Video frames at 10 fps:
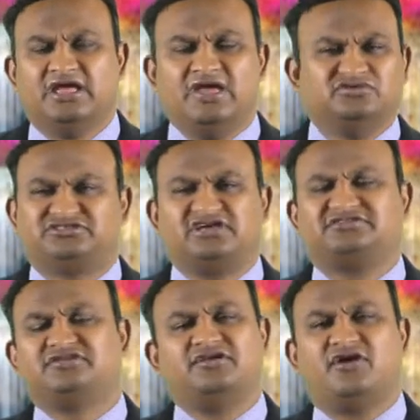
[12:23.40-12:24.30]
He was
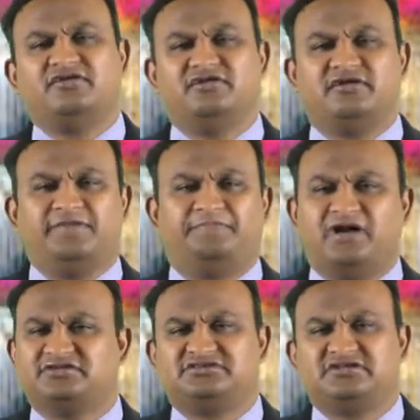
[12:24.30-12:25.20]
just an ordinary
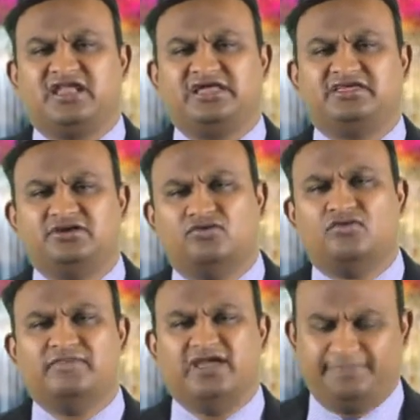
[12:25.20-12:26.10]
person like you or
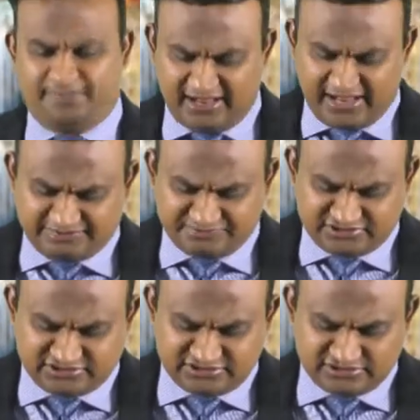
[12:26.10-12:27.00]
me,
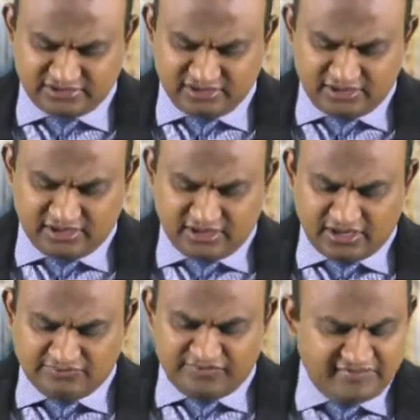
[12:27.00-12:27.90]
perhaps.
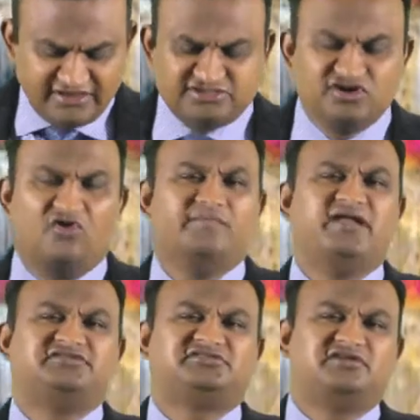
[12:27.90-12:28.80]
There is no
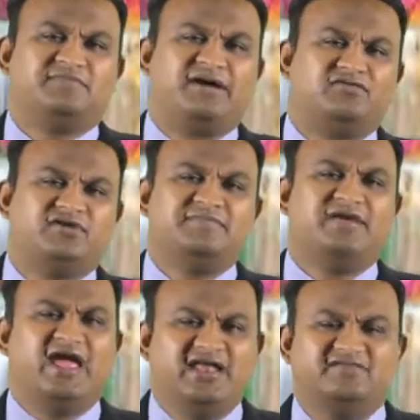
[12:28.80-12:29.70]
mention about him
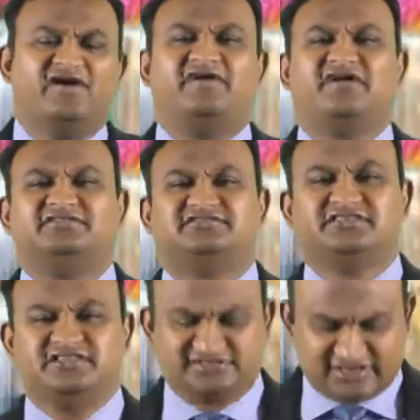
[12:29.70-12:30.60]
anywhere else
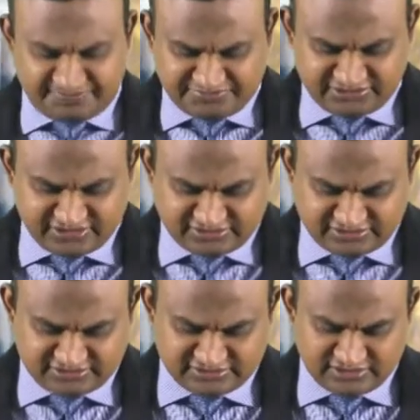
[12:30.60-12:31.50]
in the
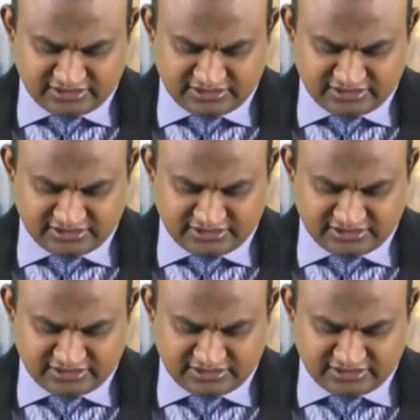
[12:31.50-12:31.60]
scriptures.